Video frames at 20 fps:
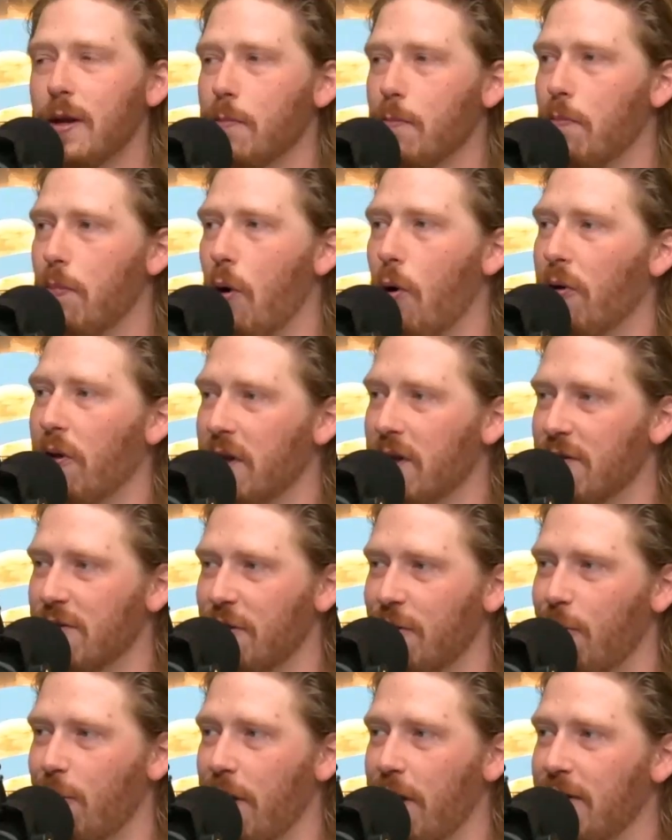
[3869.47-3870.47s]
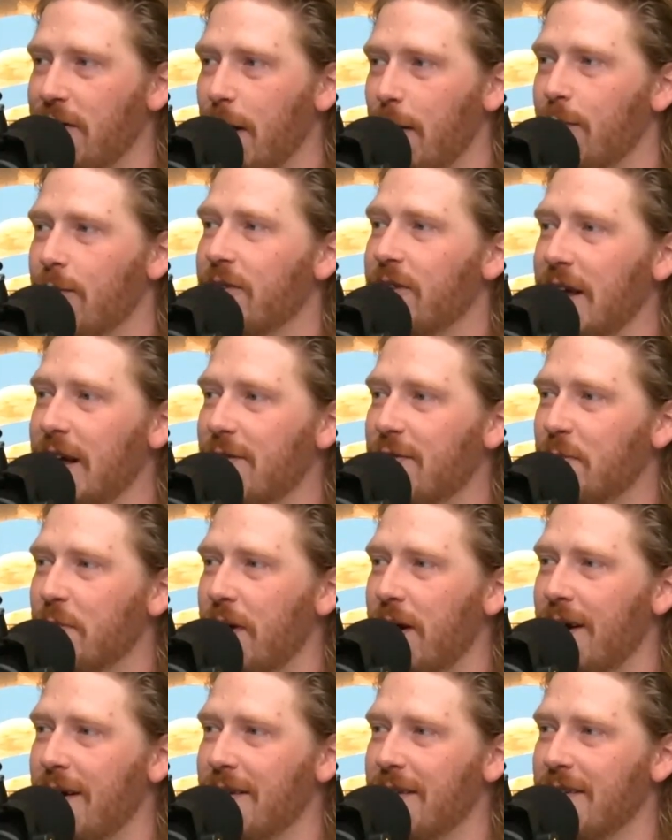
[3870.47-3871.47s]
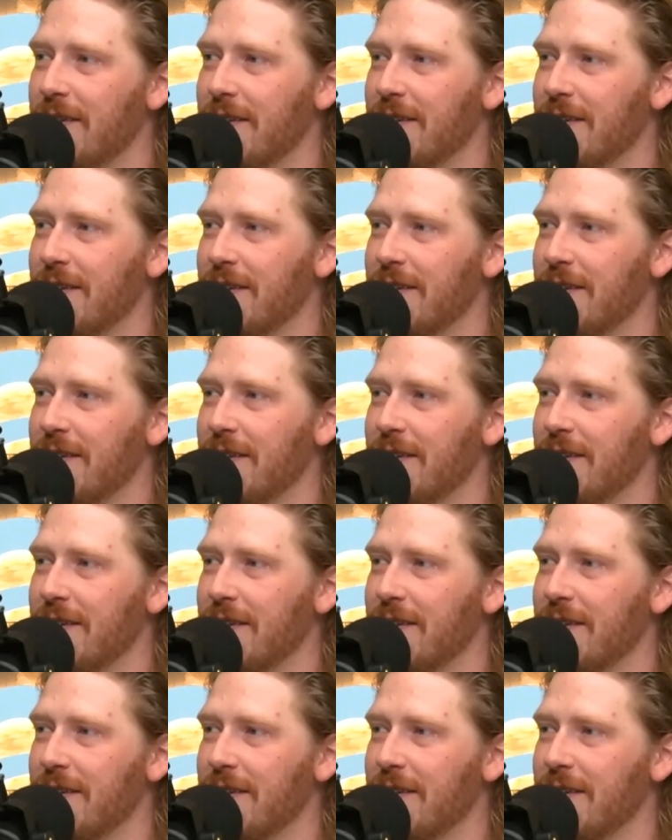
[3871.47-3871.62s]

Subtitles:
like bowling is a great double date spot?